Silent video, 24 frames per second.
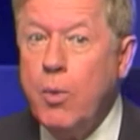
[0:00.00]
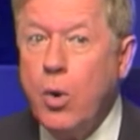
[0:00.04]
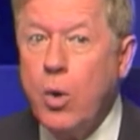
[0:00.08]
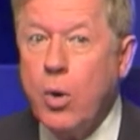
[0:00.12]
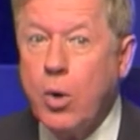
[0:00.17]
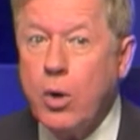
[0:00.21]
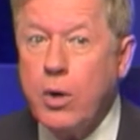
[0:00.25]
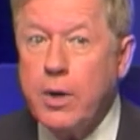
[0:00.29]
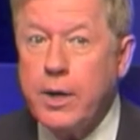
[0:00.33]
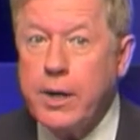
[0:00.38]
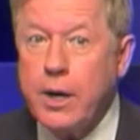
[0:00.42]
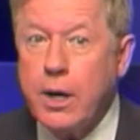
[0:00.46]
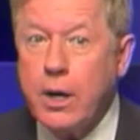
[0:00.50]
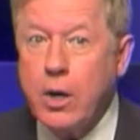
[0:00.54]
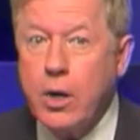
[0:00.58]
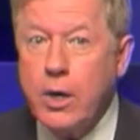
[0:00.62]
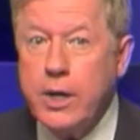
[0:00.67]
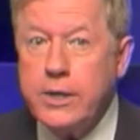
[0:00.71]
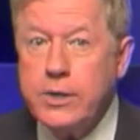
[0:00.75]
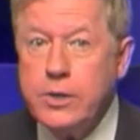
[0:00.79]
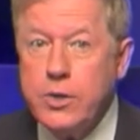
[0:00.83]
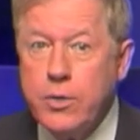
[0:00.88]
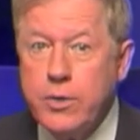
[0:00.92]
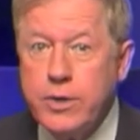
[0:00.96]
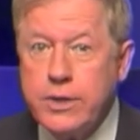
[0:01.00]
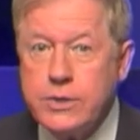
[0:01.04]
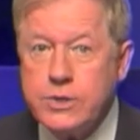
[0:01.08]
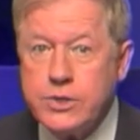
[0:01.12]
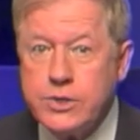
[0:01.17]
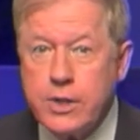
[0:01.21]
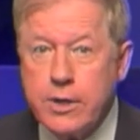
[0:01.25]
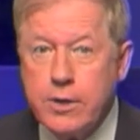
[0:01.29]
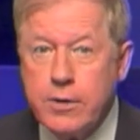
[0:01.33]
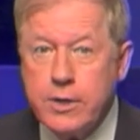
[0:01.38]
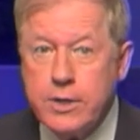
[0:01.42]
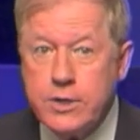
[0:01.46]
more in our ongoing
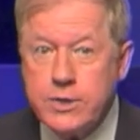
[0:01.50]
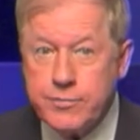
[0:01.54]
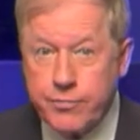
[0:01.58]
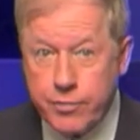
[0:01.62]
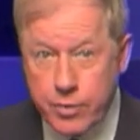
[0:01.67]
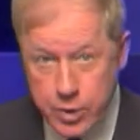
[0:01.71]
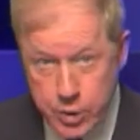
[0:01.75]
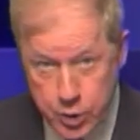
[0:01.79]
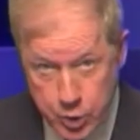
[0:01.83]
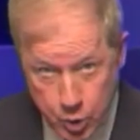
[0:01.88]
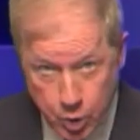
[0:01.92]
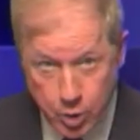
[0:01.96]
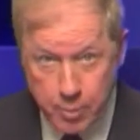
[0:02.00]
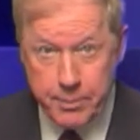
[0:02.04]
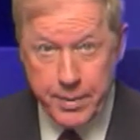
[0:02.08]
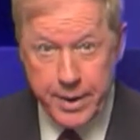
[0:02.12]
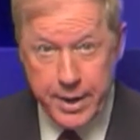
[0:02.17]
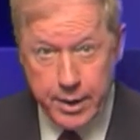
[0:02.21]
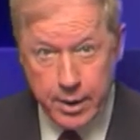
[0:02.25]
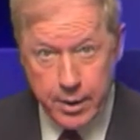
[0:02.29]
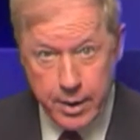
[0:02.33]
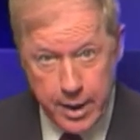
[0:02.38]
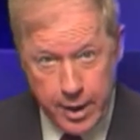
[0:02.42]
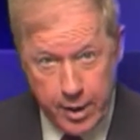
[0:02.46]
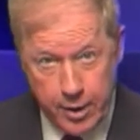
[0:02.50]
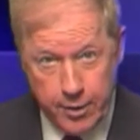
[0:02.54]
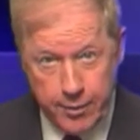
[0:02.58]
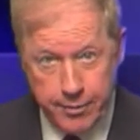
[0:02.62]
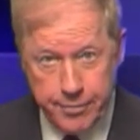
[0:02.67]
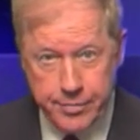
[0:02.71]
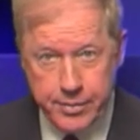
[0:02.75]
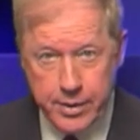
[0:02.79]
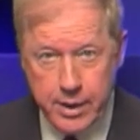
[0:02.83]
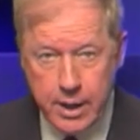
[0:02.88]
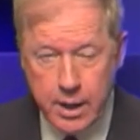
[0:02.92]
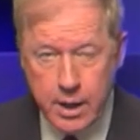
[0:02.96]
series for your better
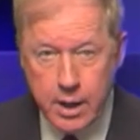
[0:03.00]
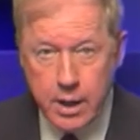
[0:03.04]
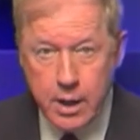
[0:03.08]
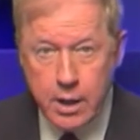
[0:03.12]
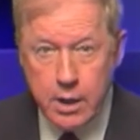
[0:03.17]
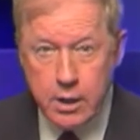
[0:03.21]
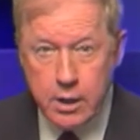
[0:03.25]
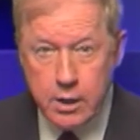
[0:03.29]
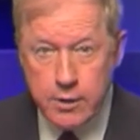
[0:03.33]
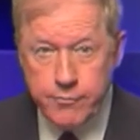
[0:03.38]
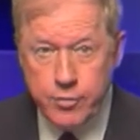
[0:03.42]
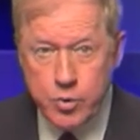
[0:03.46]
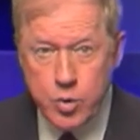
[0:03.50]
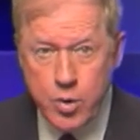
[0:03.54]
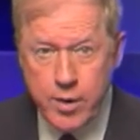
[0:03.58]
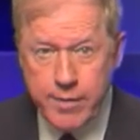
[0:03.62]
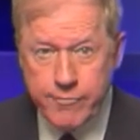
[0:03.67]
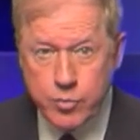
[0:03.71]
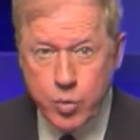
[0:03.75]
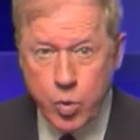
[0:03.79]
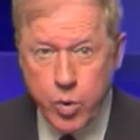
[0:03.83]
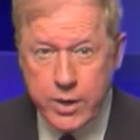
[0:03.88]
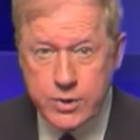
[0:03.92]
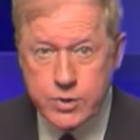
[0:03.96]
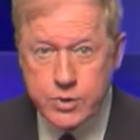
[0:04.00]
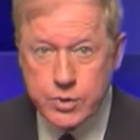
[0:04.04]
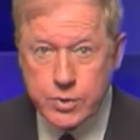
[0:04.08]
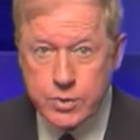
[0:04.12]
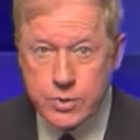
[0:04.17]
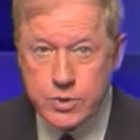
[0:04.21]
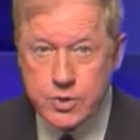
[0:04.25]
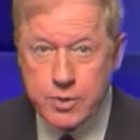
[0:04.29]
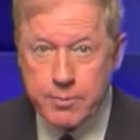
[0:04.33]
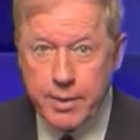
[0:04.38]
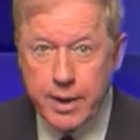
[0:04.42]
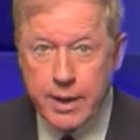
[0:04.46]
health. If you have
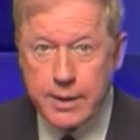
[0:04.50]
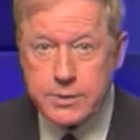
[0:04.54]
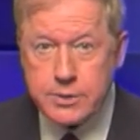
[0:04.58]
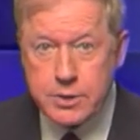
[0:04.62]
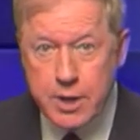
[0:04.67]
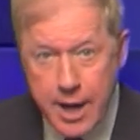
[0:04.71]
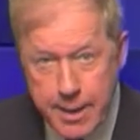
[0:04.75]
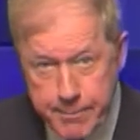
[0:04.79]
questions about